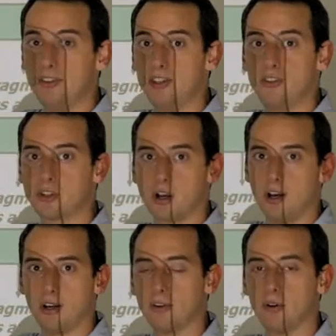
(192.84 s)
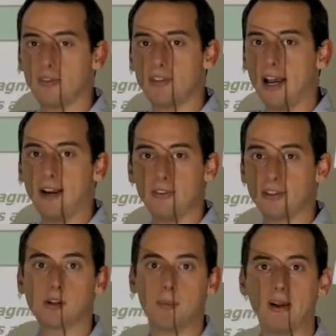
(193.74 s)
discard all of the ions
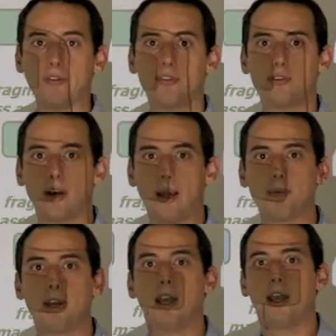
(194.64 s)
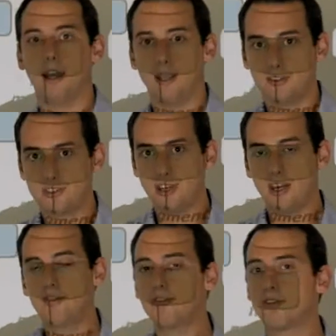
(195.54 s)
that come out of the trap,
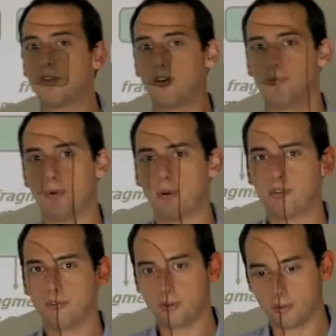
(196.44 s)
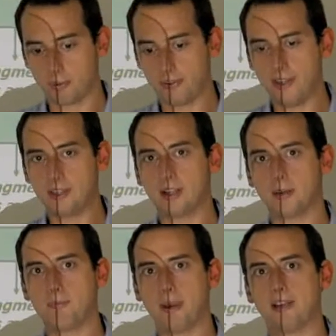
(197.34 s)
save for a, for a particular
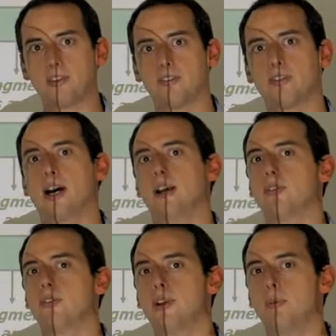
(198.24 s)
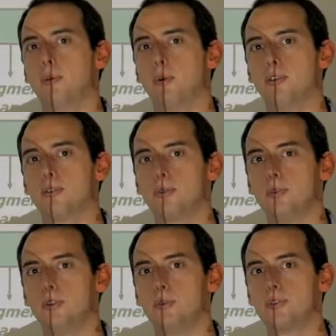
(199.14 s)
patch of ions that we want to
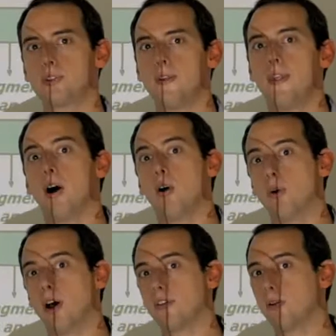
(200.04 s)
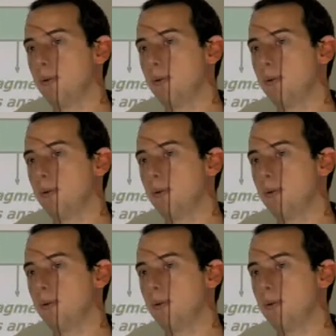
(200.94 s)
use. Or rather,